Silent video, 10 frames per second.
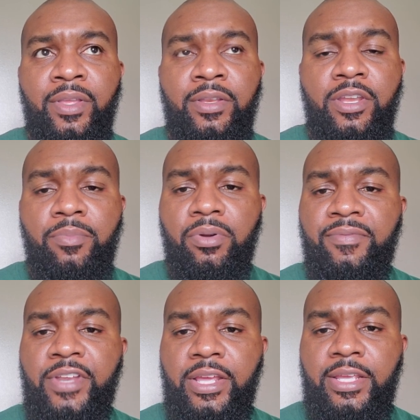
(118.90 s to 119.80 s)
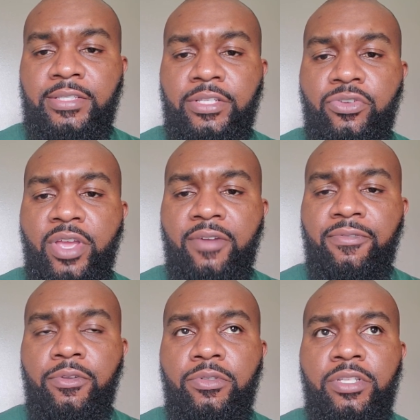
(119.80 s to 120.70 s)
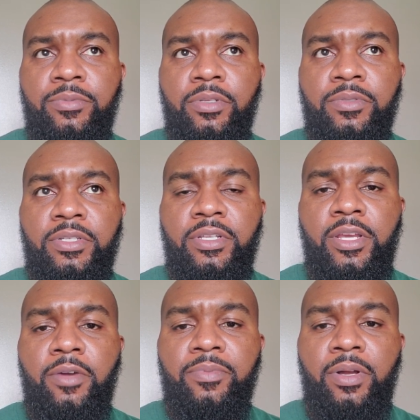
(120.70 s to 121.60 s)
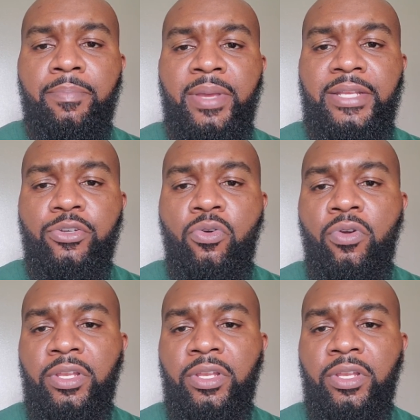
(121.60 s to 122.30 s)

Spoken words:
number of days that you have flu symptoms and to help abate or